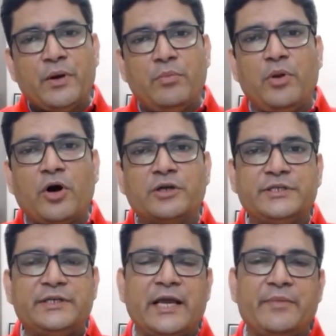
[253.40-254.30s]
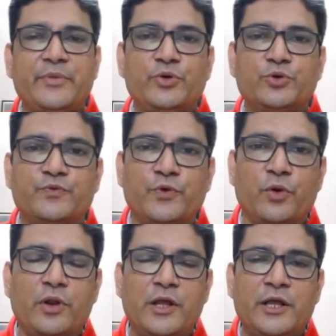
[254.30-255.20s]
blockchain can be
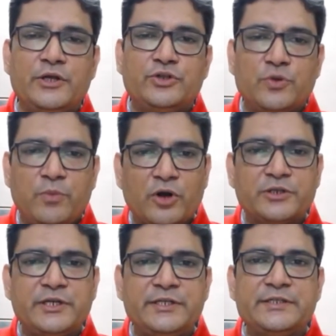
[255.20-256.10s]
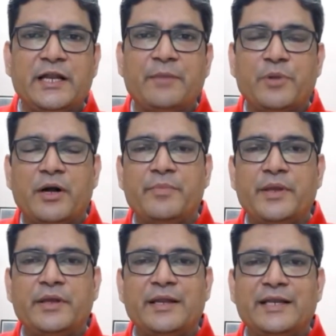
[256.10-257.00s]
useful. So blockchain is an
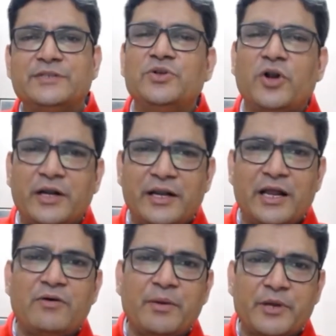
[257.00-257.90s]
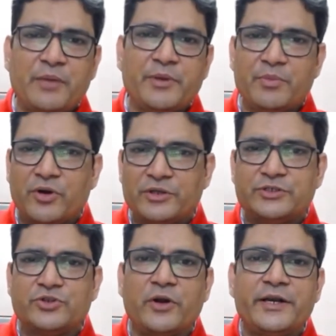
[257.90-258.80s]
upcoming, it's not now upcoming because
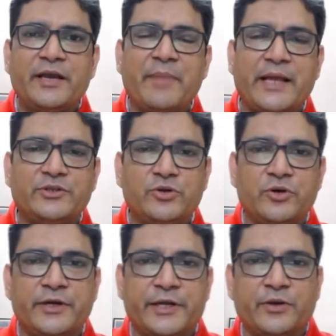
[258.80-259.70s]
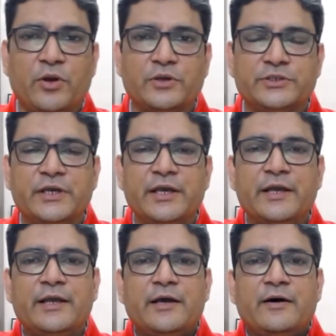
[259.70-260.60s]
it's already a mature technology.
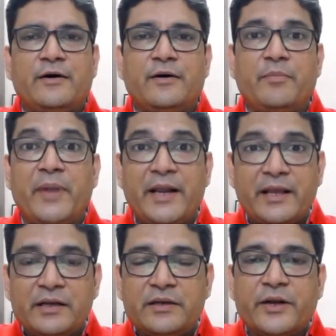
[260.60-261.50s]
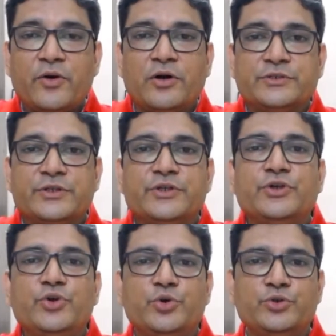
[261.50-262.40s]
Medical records is
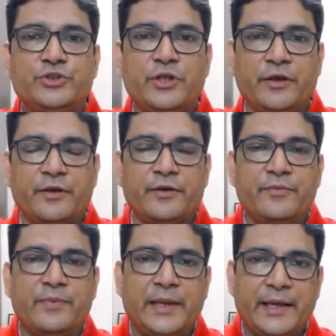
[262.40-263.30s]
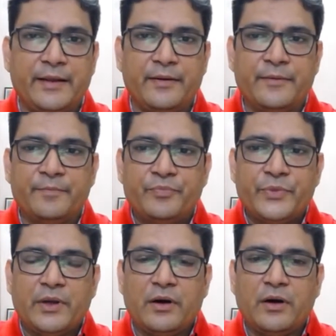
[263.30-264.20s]
a huge thing where
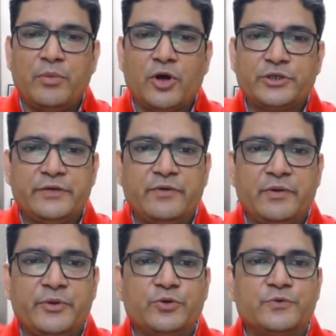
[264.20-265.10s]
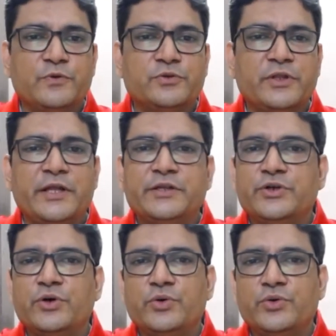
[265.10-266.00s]
blockchain will be useful. So there
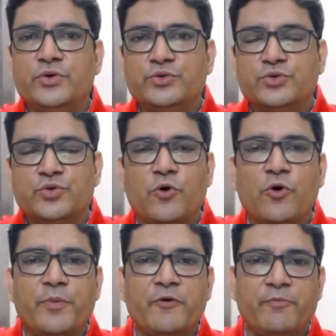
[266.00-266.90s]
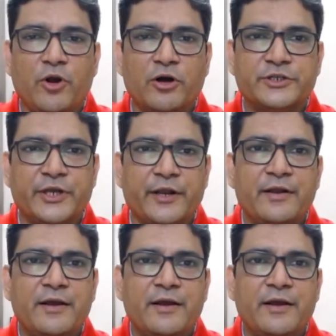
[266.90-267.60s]
is a huge scope of blockchain,